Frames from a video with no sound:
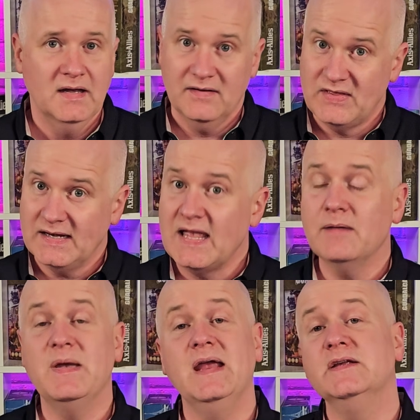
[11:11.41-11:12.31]
If that
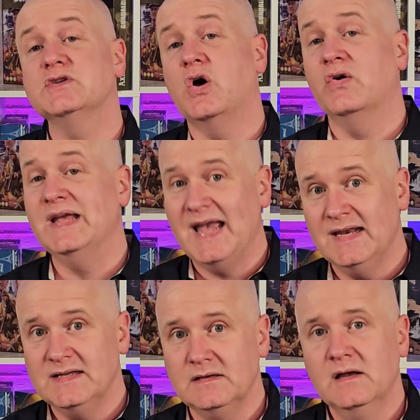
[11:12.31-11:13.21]
campaign has already
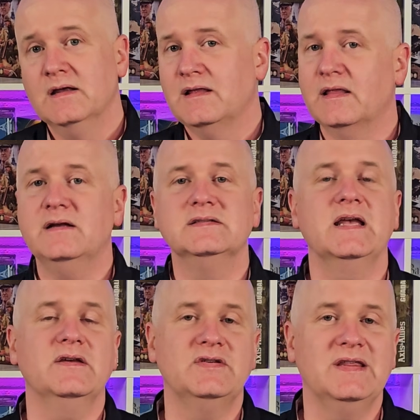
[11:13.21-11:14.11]
ended, the link will
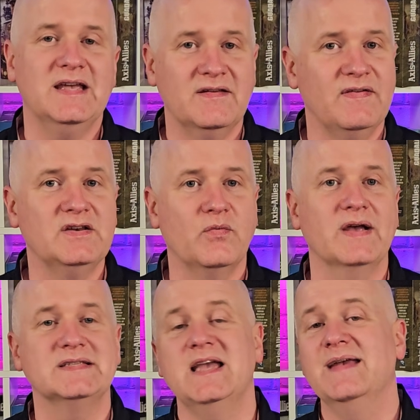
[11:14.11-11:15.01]
take you to the Invicta
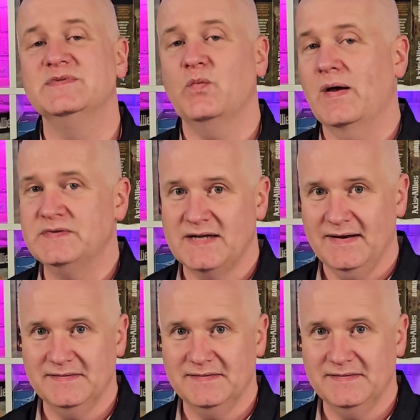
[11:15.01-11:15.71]
Rex Games website.